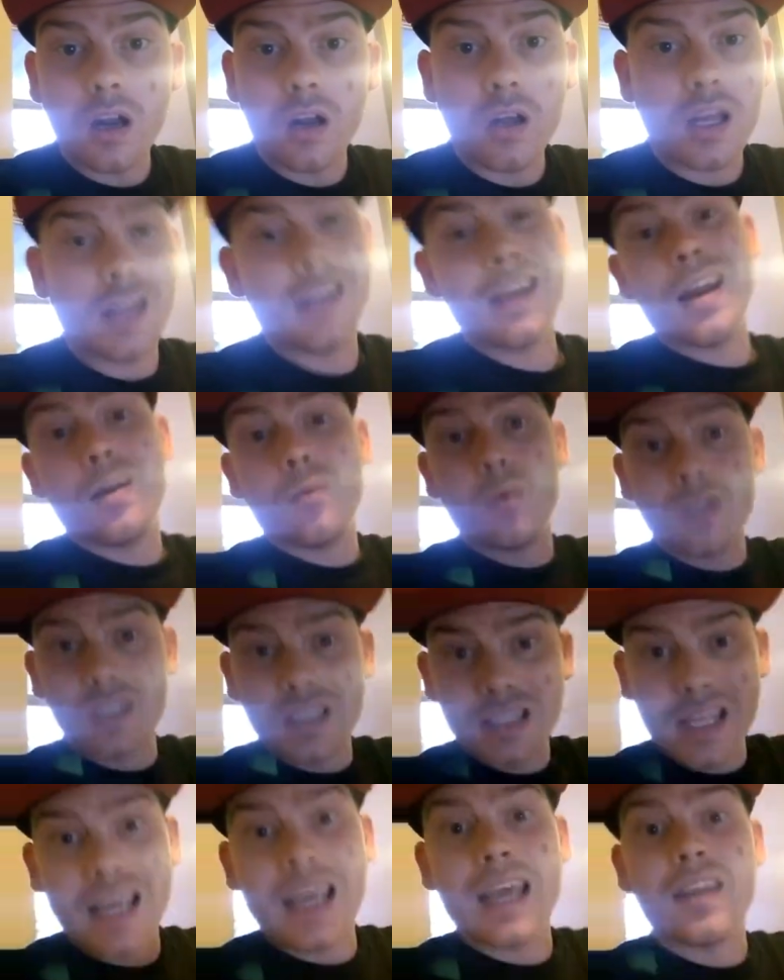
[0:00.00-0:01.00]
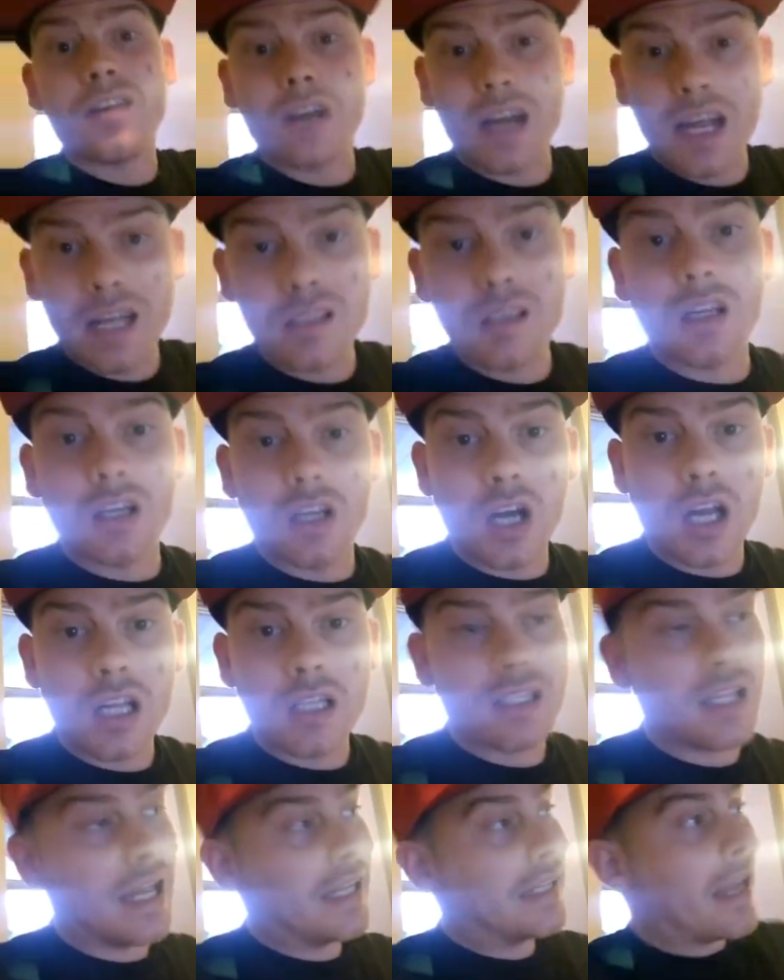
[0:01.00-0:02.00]
And then once they get their hands on the
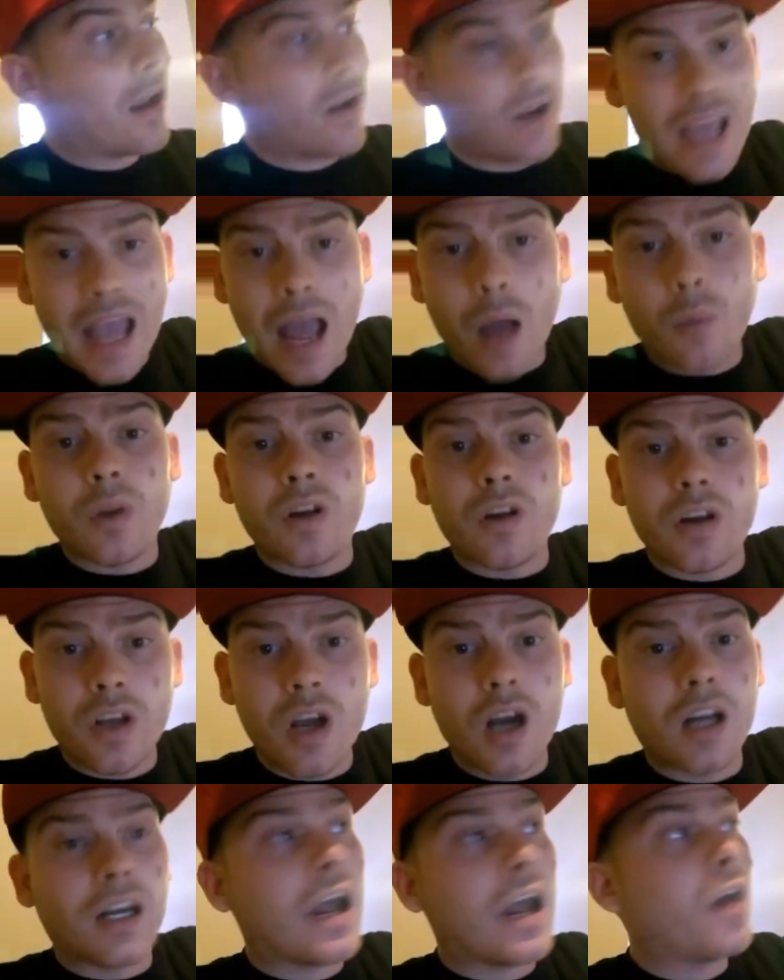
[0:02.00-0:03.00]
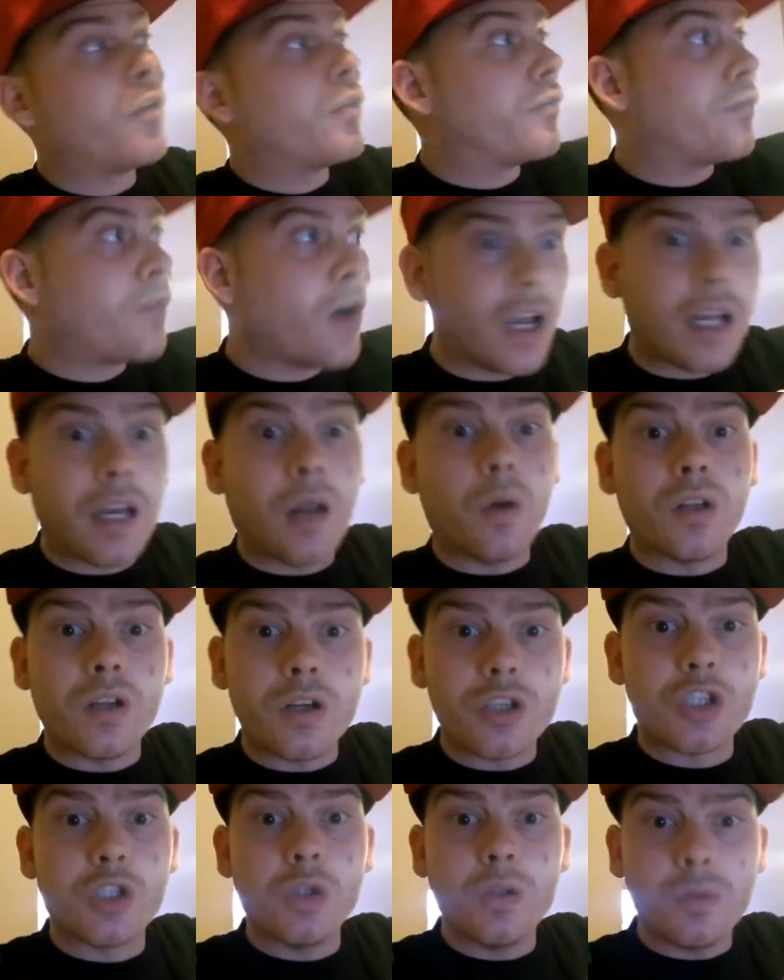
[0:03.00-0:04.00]
guns, like they already have when they're young, now they're fucking out
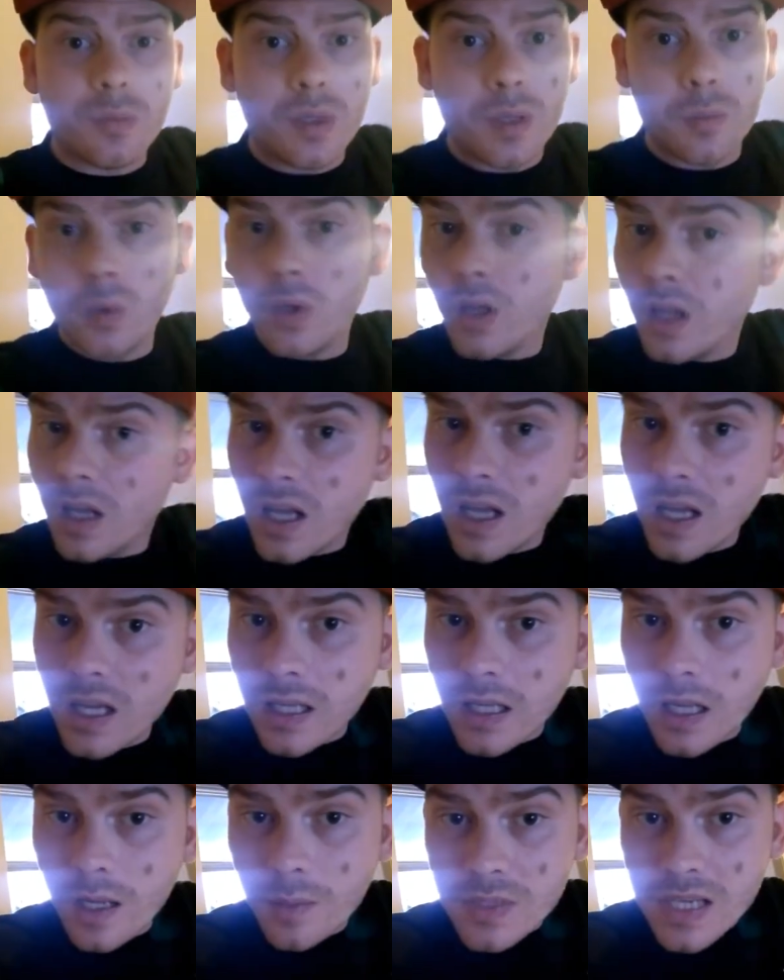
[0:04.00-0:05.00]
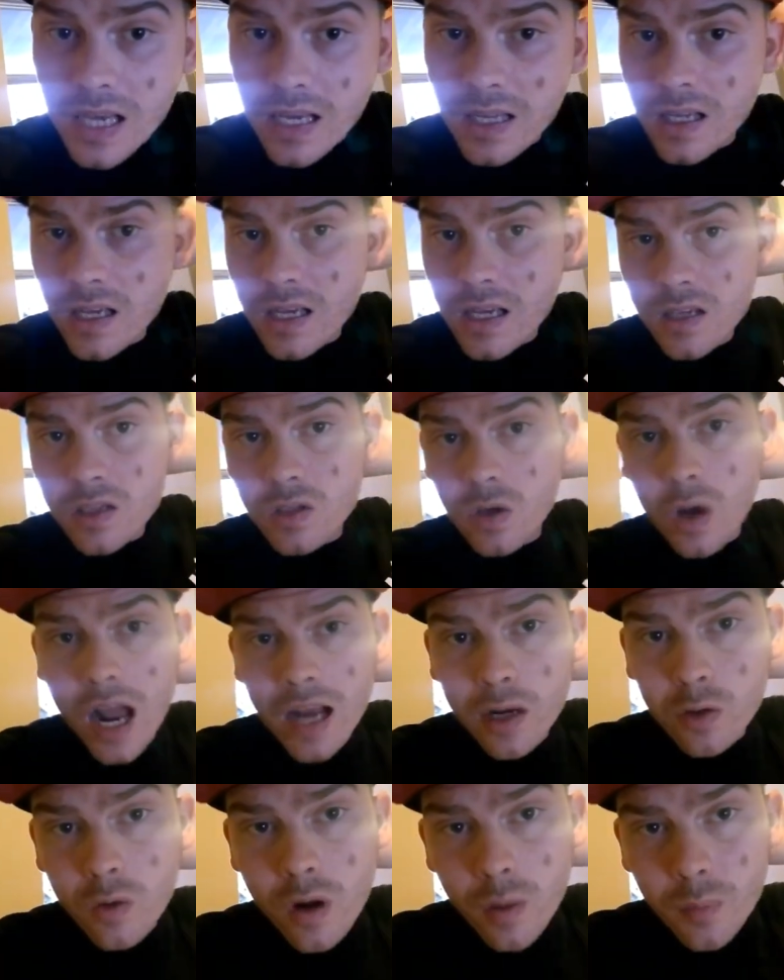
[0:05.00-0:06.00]
there shooting people, you know what I'm saying? So I
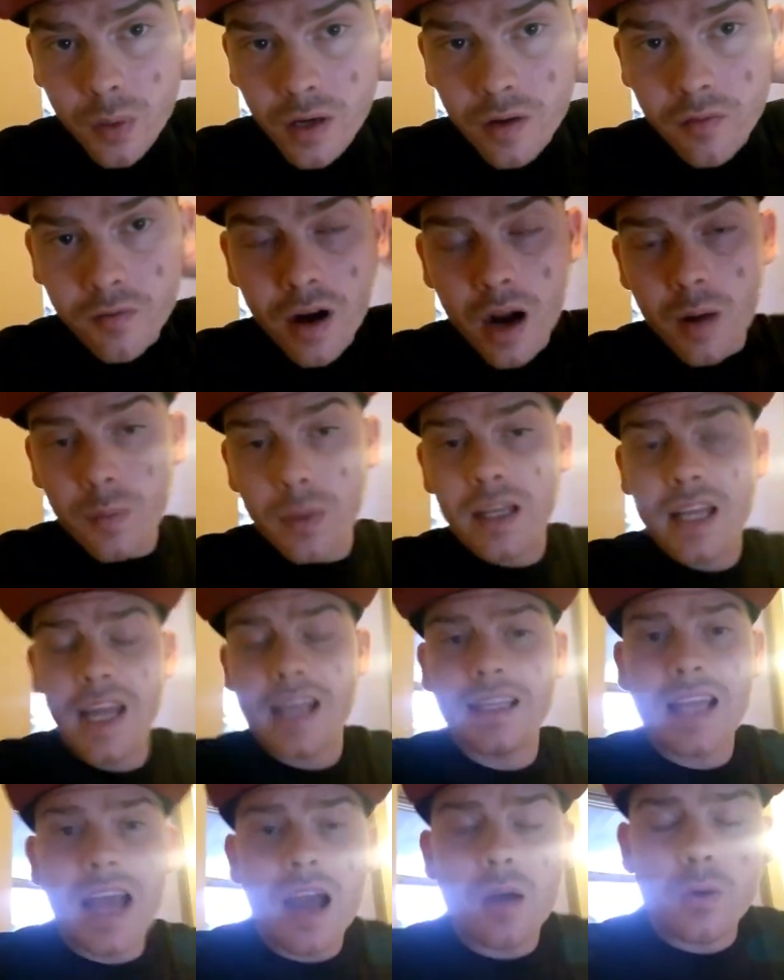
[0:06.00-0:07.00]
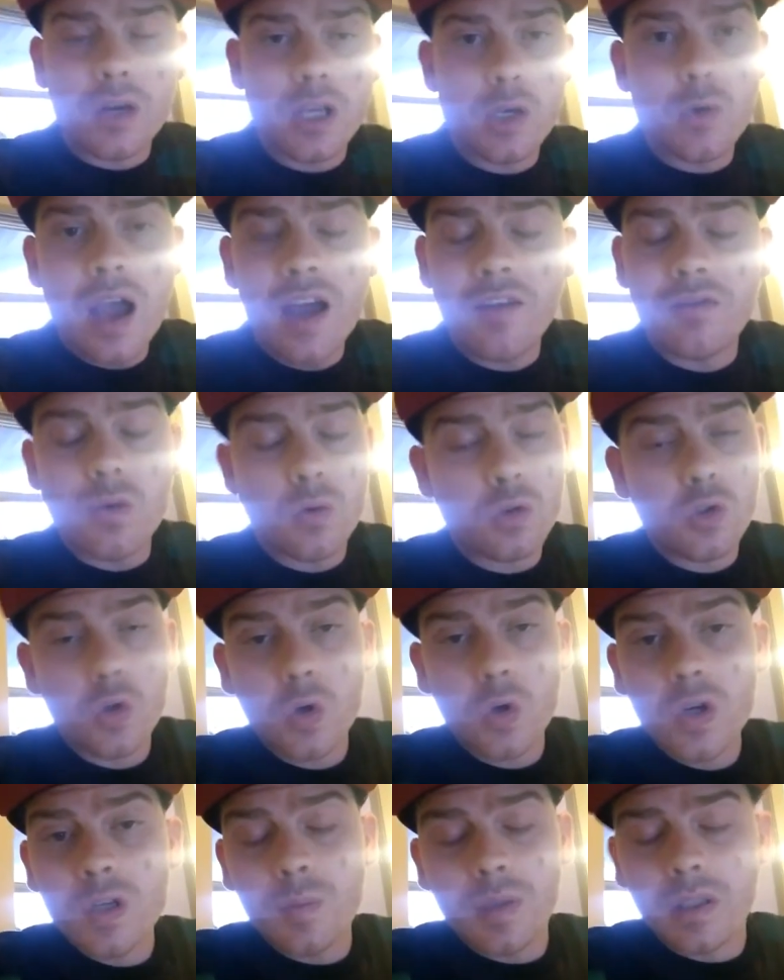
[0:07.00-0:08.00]
grew up in an environment like that where you have no
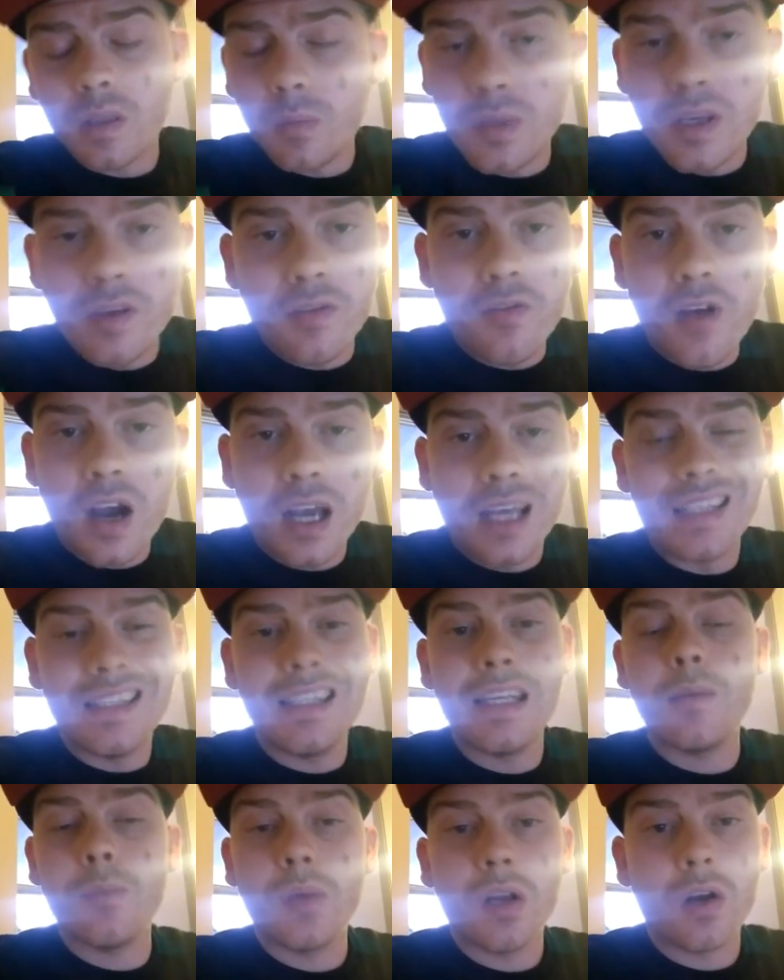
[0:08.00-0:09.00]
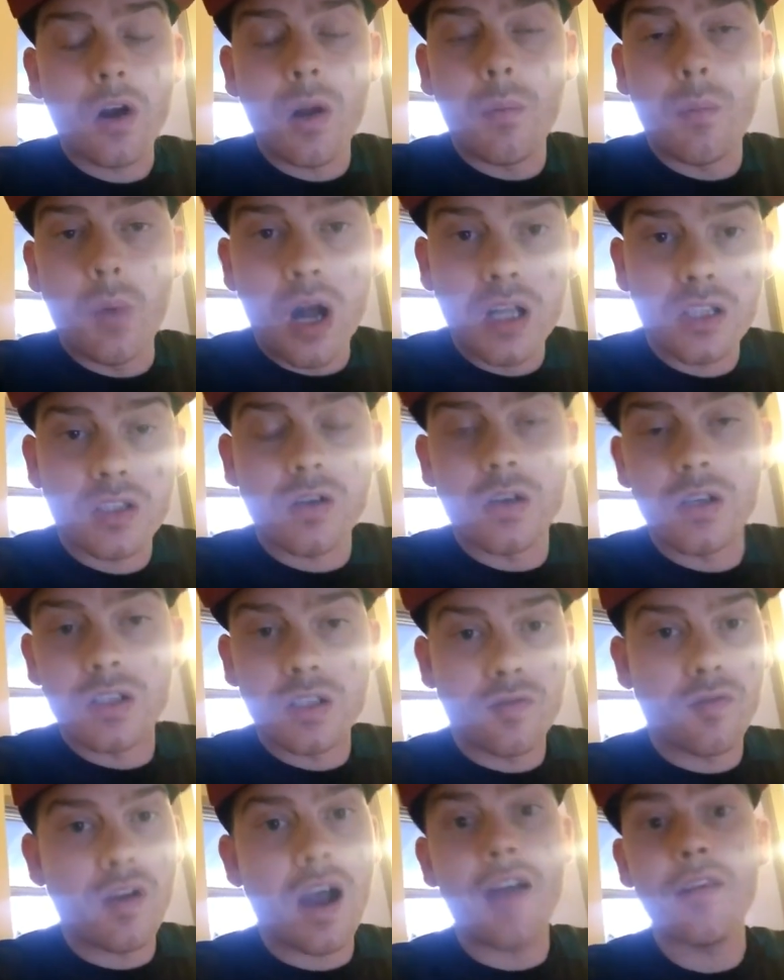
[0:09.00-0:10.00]
choice but to be a fucking demon or a monster to
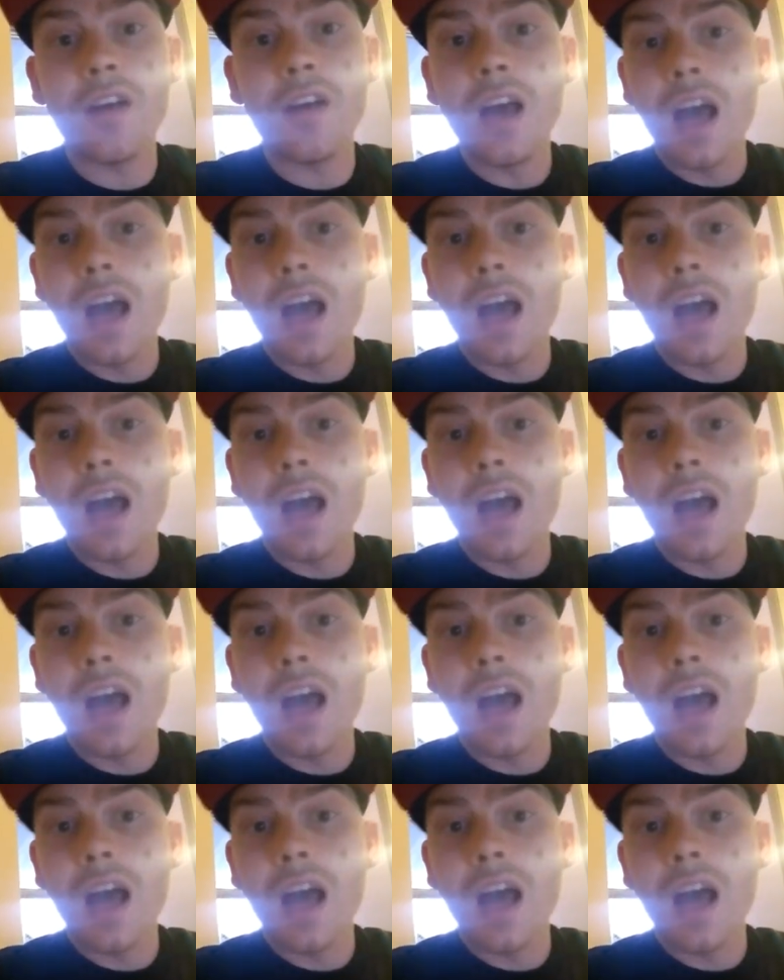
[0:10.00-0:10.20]
survive.